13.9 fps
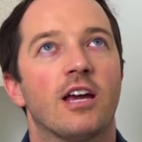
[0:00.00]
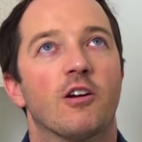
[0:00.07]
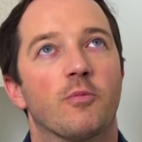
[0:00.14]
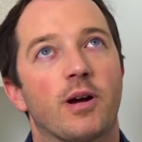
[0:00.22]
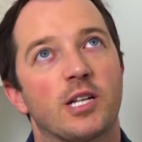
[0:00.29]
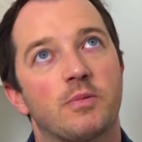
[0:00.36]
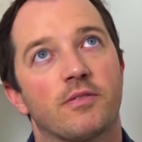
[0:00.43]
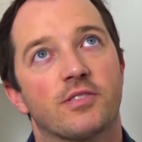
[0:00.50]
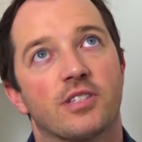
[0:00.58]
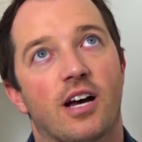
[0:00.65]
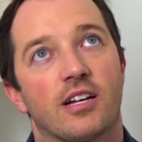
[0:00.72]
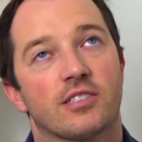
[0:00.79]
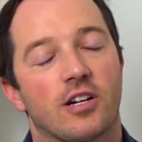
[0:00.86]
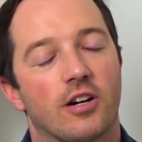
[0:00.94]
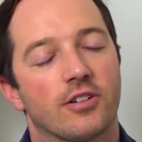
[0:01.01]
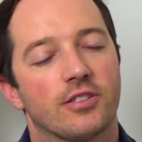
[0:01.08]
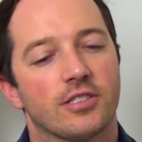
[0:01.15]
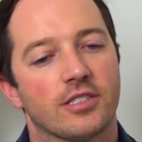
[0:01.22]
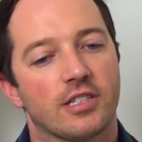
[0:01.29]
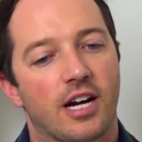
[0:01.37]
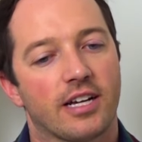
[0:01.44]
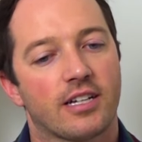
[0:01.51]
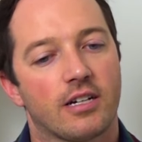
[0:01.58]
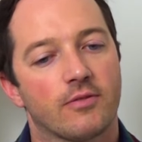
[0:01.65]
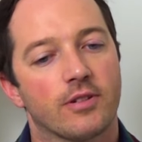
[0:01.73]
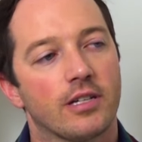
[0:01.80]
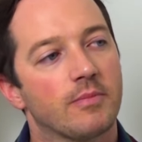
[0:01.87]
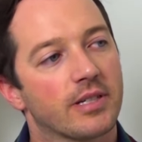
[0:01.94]
reminds me of Sauce Gardner. I
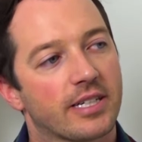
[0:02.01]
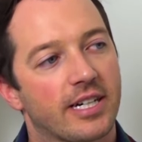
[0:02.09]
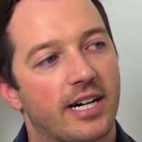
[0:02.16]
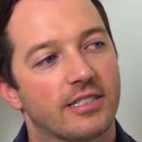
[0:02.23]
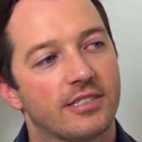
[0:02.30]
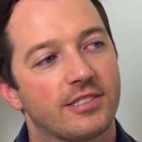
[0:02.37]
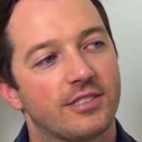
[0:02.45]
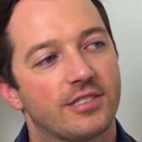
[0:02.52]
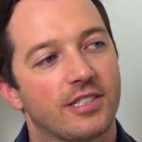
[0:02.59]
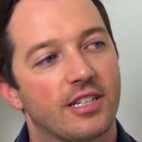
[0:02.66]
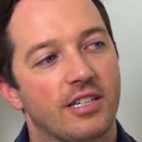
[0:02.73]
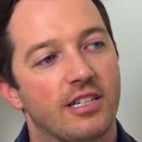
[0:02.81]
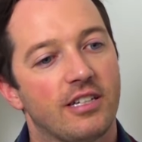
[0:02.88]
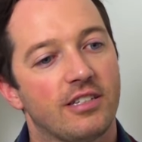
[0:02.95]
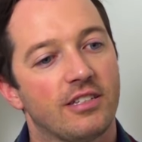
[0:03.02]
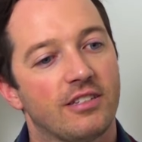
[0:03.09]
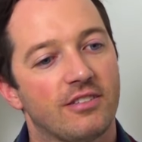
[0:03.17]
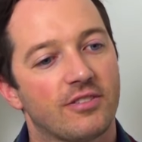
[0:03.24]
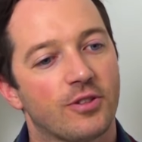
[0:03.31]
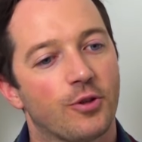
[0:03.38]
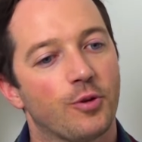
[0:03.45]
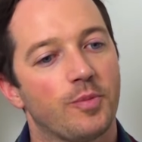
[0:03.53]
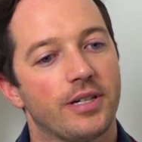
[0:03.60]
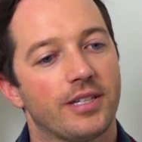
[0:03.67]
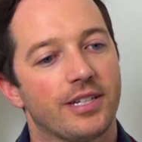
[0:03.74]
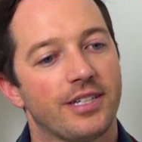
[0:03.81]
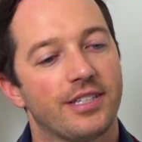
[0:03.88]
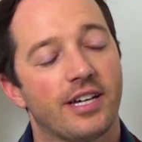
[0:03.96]
covered him in college, and he told me
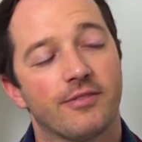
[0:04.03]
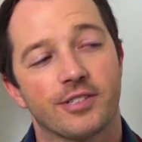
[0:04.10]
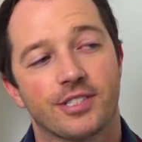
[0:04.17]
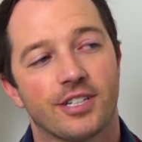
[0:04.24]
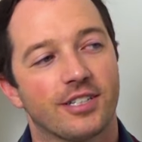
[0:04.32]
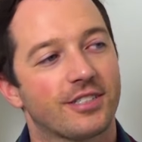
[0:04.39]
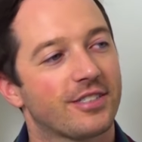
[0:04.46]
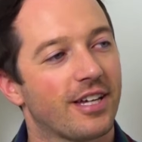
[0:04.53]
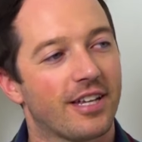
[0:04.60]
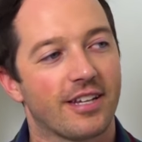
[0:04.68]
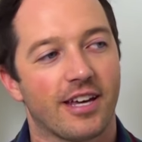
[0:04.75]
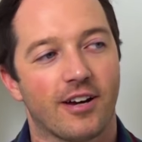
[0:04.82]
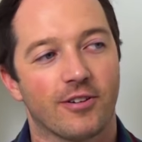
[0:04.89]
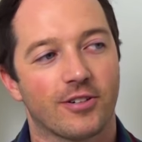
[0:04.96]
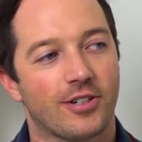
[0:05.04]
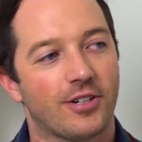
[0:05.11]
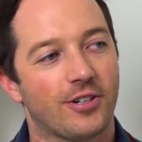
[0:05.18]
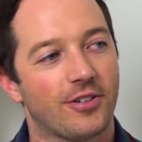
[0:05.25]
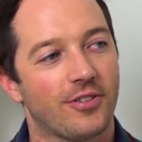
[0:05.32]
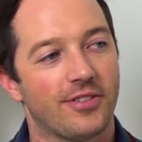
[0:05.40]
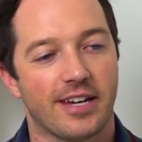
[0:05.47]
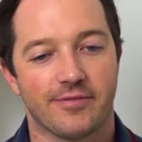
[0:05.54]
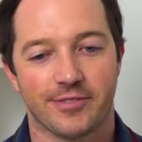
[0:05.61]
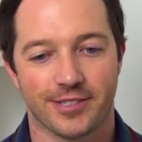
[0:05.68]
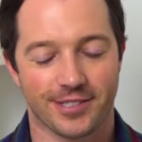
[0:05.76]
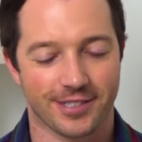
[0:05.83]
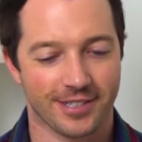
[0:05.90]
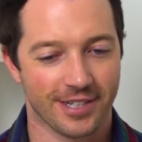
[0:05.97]
that he never touched any alcohol,
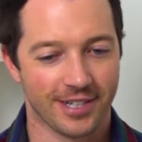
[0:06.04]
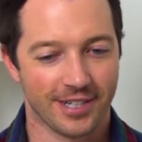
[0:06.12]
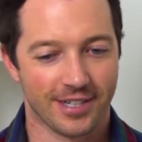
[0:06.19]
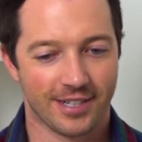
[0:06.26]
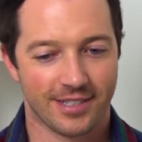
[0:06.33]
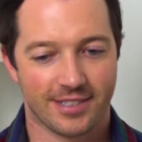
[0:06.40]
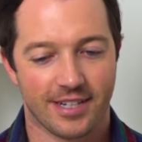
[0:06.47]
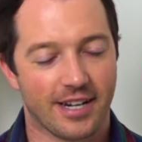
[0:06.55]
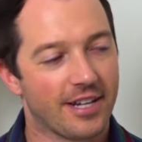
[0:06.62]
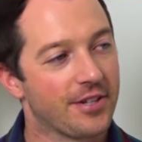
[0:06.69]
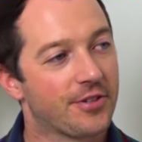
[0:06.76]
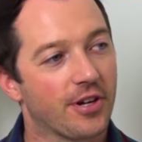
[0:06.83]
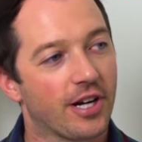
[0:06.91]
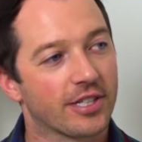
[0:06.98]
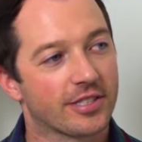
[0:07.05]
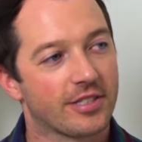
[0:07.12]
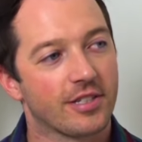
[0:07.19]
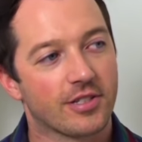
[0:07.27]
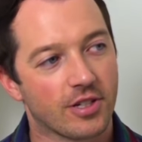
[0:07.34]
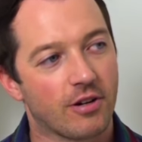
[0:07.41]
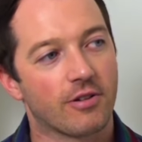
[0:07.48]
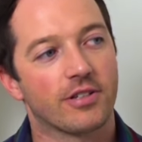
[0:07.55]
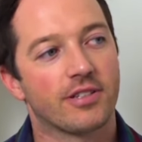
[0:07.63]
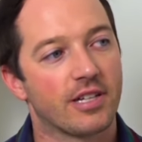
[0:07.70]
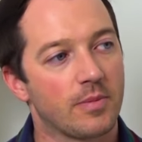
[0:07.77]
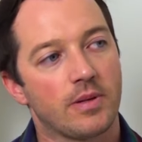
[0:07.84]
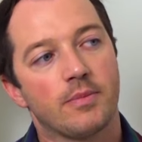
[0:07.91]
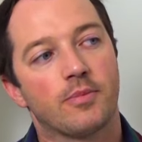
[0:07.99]
never did any drugs. He saw what it
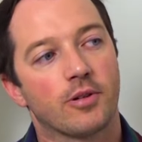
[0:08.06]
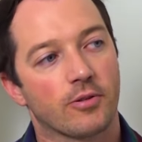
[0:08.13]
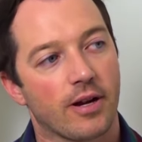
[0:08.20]
did to people